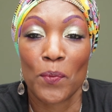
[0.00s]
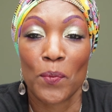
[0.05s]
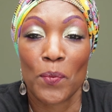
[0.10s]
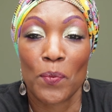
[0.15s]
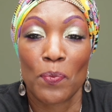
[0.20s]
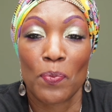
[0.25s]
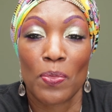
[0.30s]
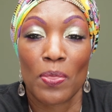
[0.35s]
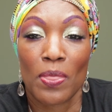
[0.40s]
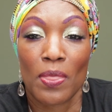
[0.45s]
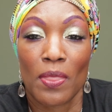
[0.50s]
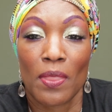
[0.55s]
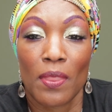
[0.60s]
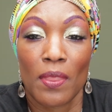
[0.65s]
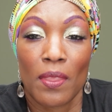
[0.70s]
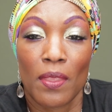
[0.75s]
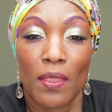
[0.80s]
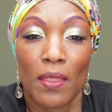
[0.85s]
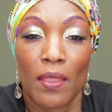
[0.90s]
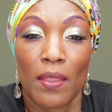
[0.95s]

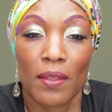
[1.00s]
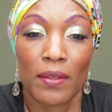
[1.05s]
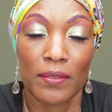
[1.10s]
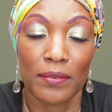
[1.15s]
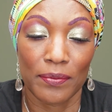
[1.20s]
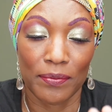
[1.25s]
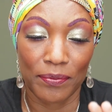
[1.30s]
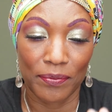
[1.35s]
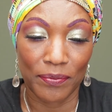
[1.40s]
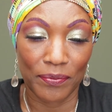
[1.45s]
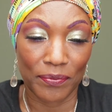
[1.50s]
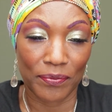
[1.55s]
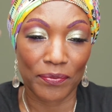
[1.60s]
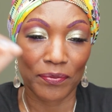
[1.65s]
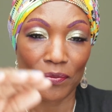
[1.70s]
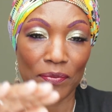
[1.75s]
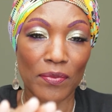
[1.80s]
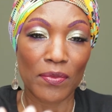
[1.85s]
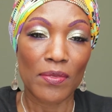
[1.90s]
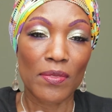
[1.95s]

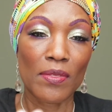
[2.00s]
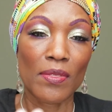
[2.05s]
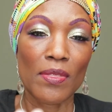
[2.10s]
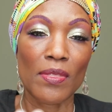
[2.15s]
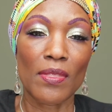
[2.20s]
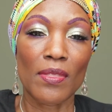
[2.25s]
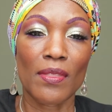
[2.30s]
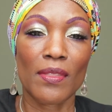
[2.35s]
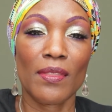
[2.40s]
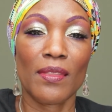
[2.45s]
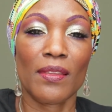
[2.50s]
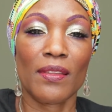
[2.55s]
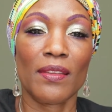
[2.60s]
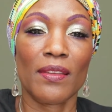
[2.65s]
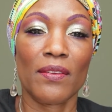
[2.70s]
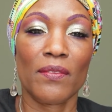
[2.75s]
Nobody speaks.